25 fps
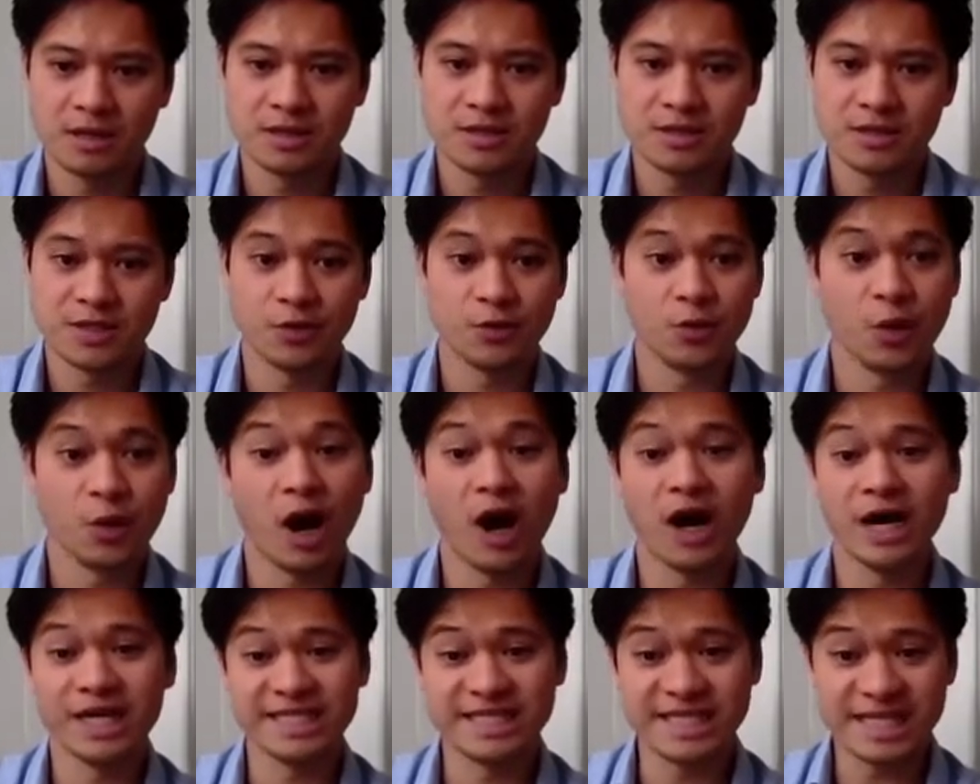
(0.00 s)
So
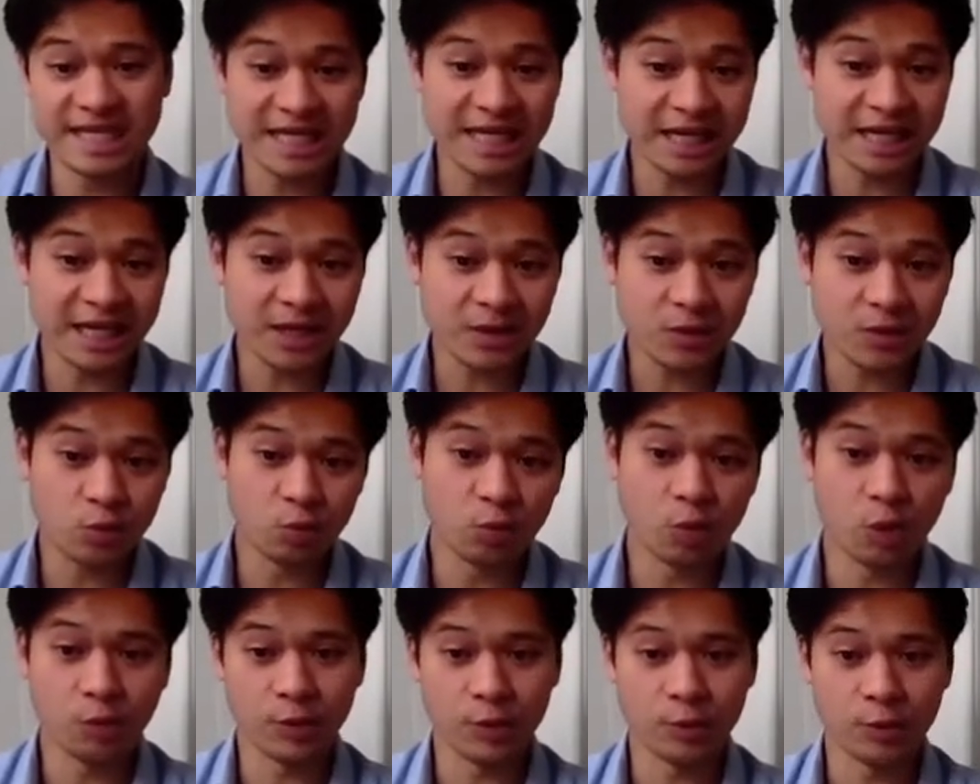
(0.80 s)
ideally,
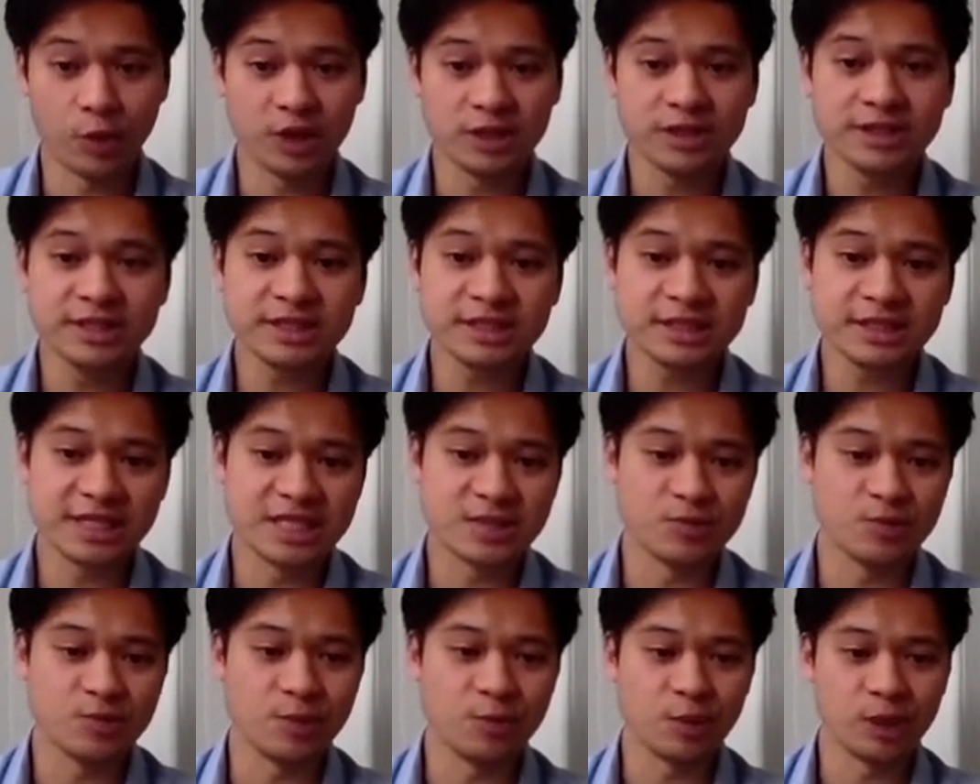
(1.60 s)
what we want
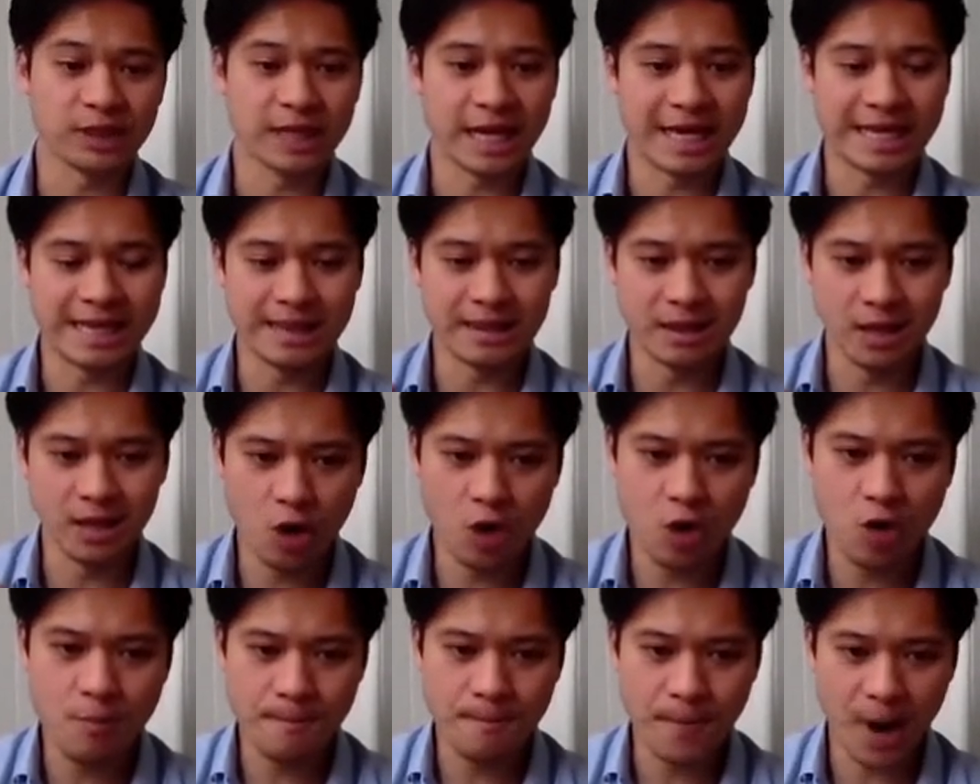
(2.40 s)
is we want a
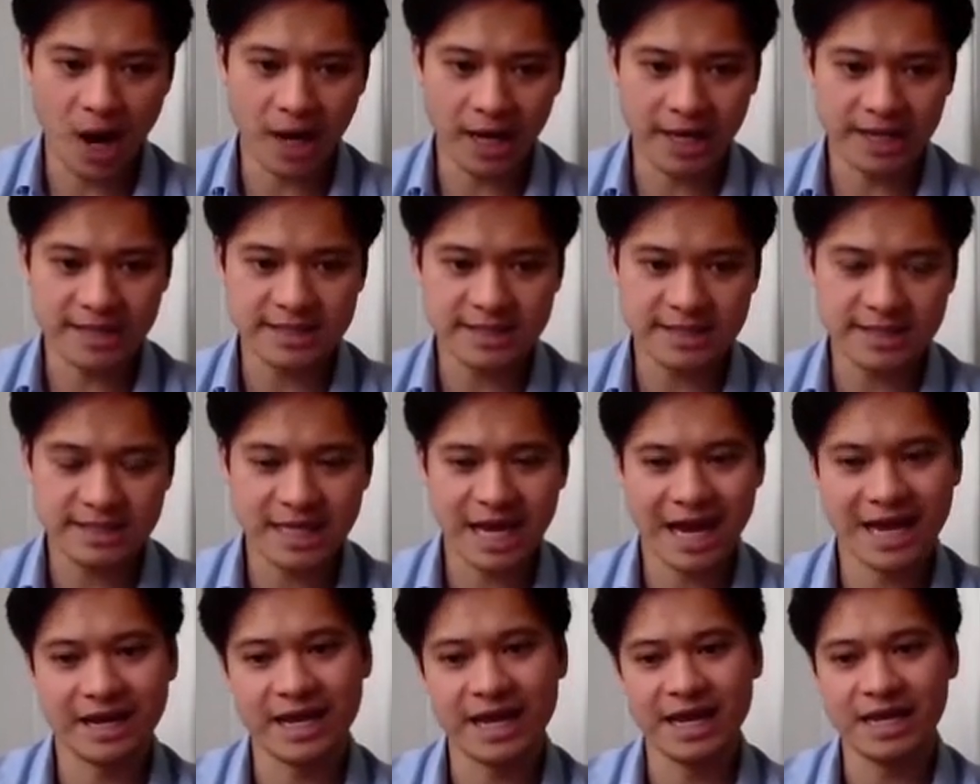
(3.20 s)
low bias
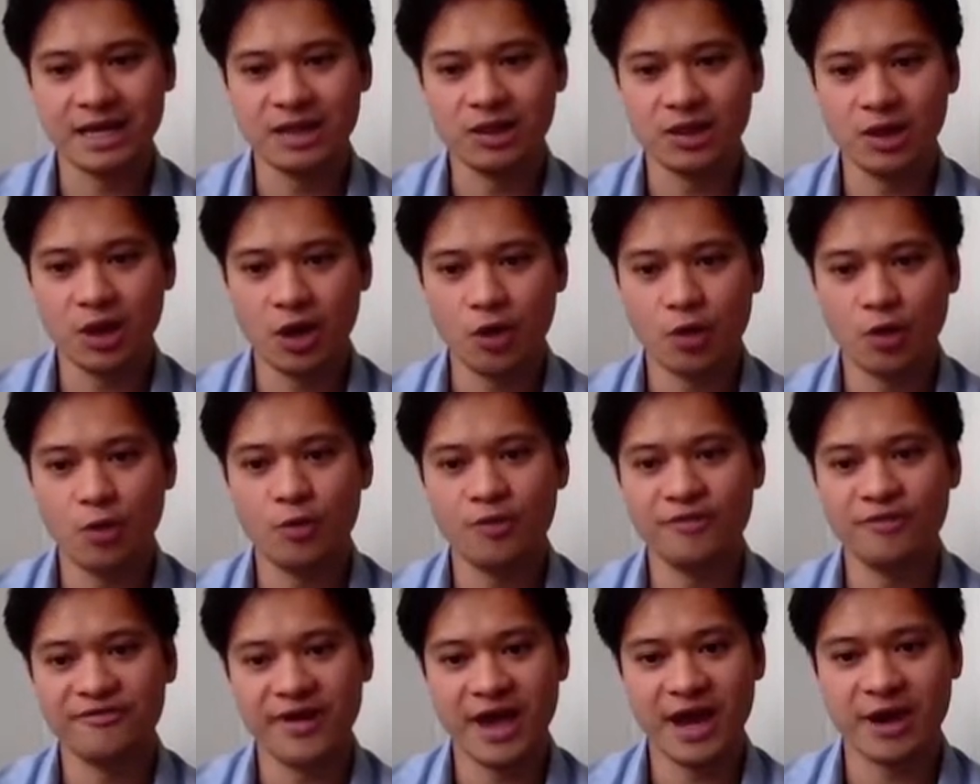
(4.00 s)
and a
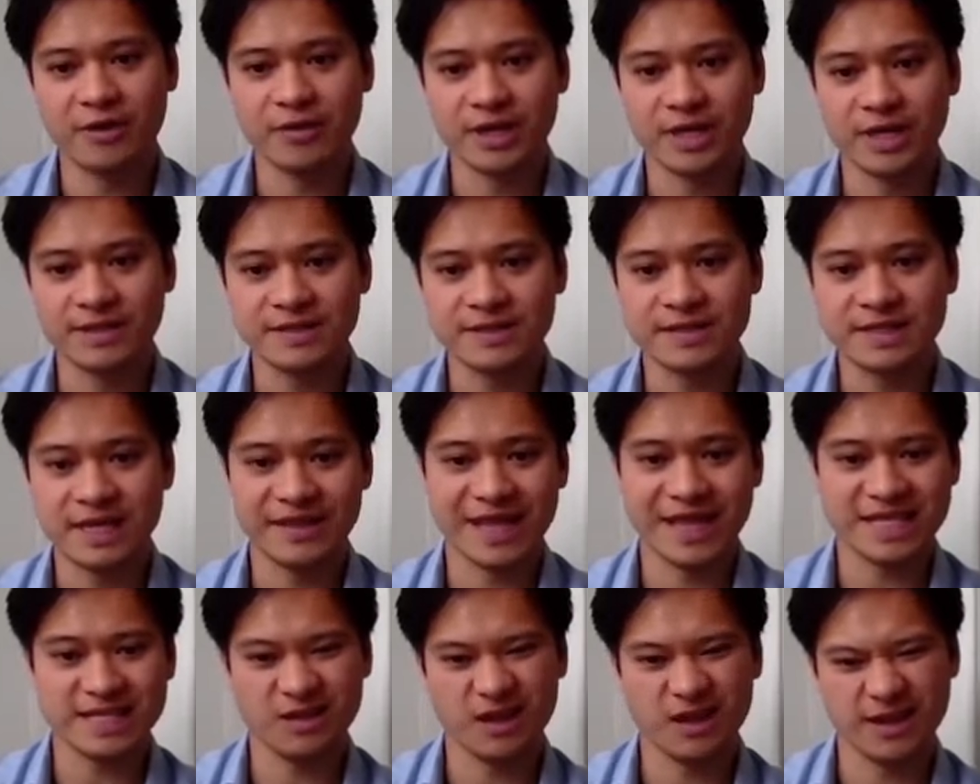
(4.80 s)
low variance, and
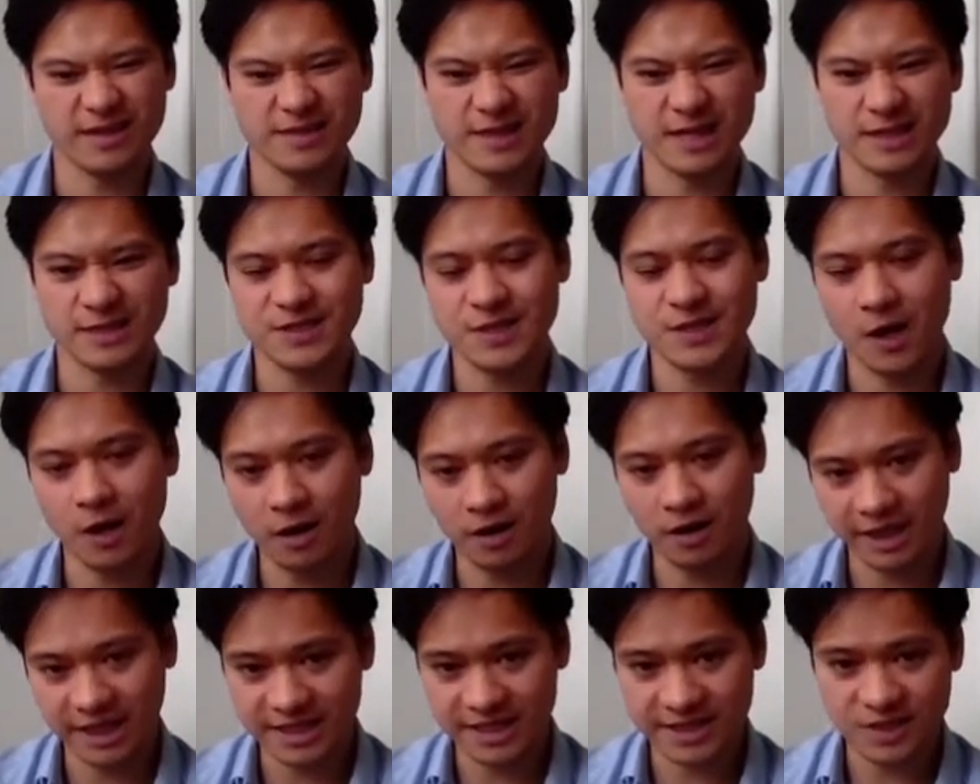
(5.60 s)
that's like the
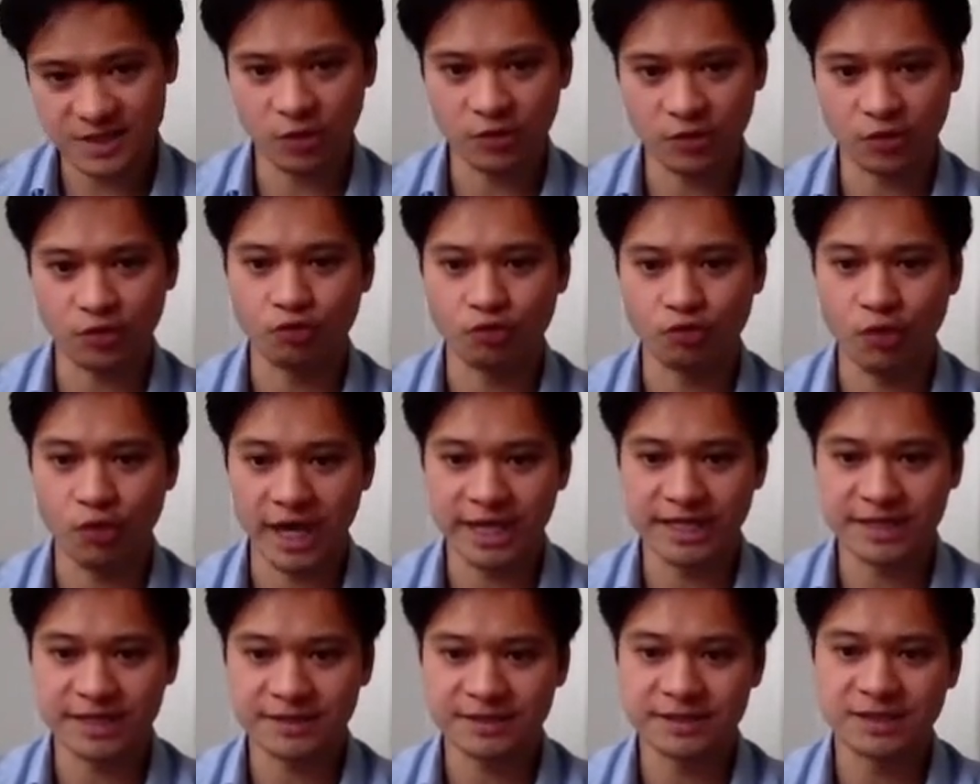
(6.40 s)
target on the
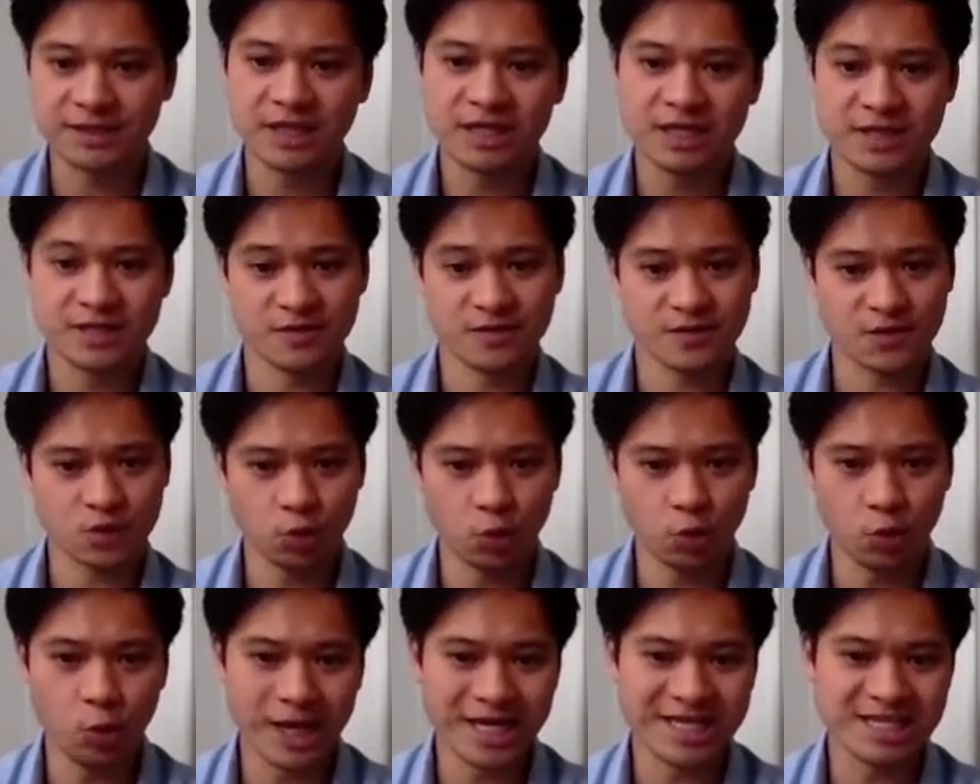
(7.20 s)
right. So it's
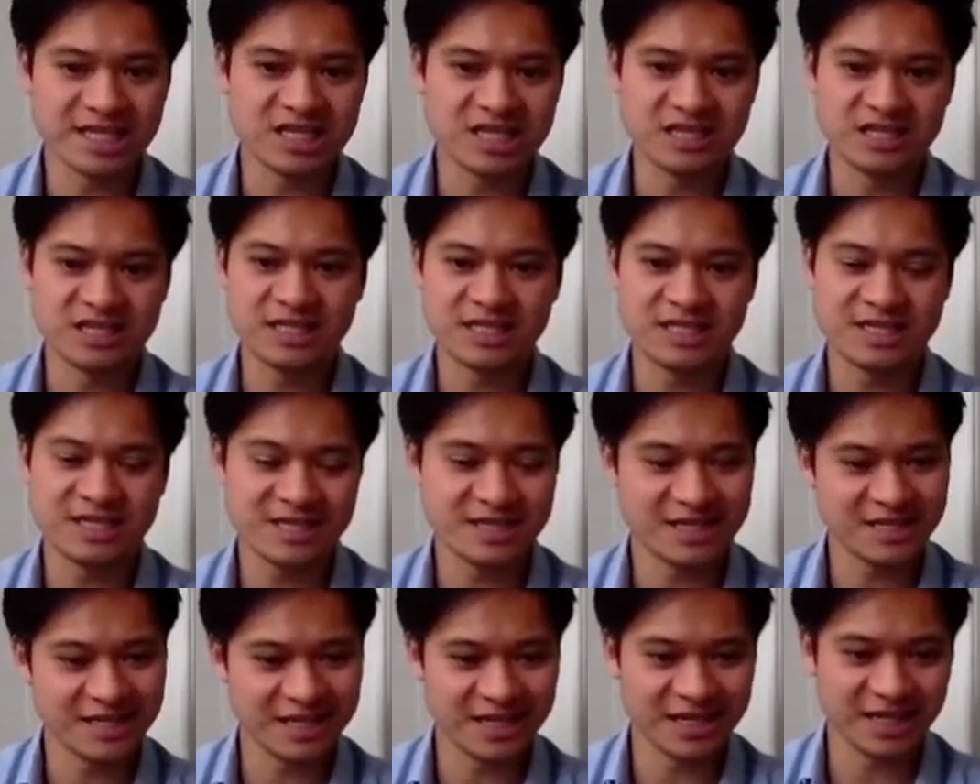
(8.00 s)
always
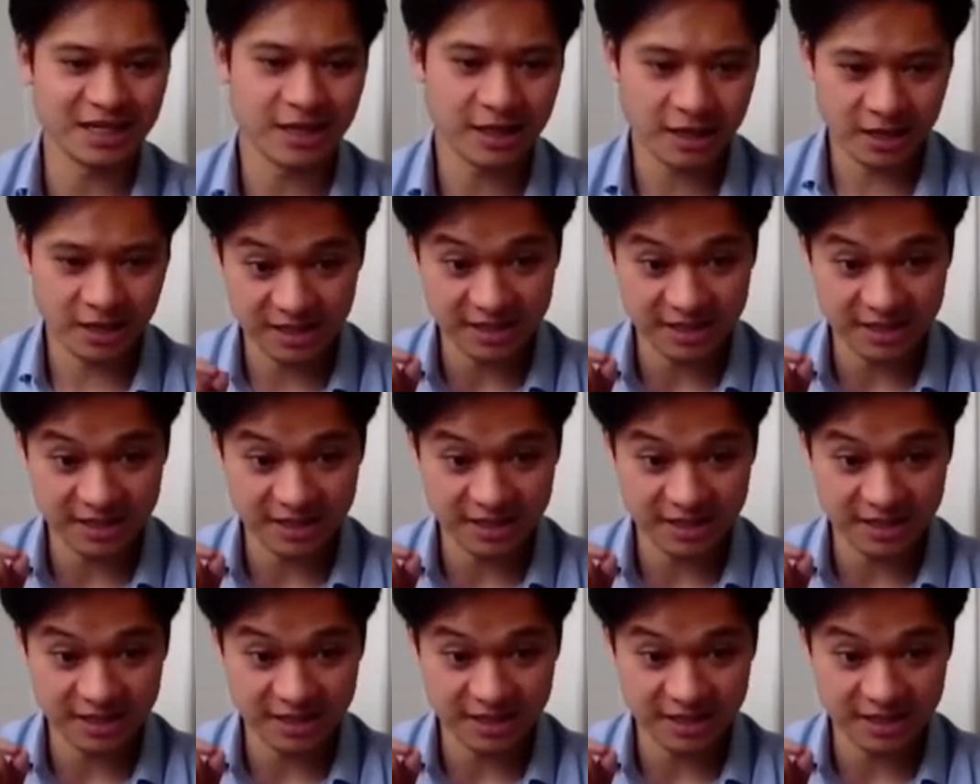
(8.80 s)
consistently